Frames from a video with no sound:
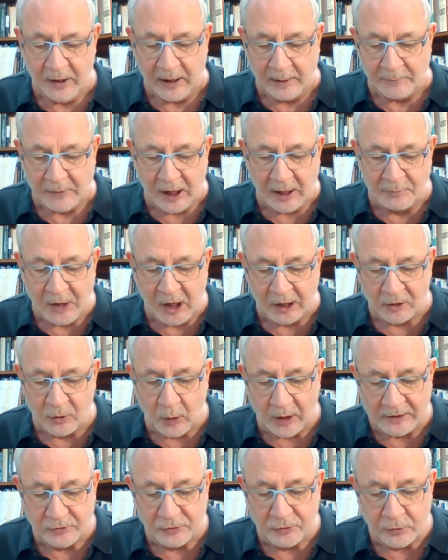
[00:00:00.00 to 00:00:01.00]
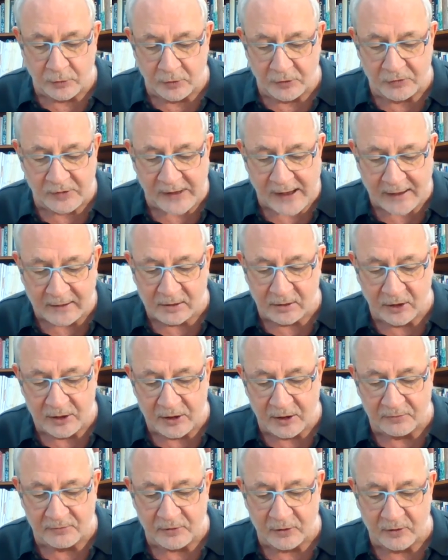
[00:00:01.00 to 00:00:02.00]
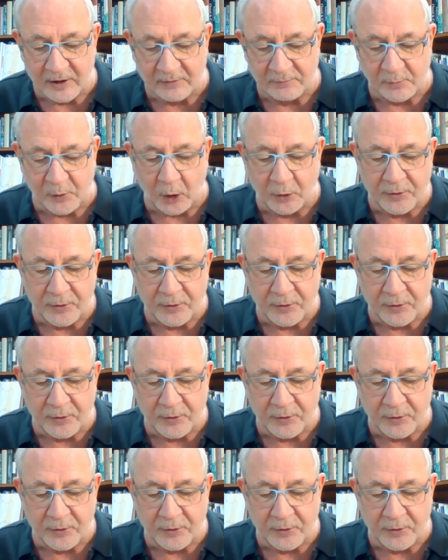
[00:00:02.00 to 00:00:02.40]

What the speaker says: I'm not quite sure exactly if you have both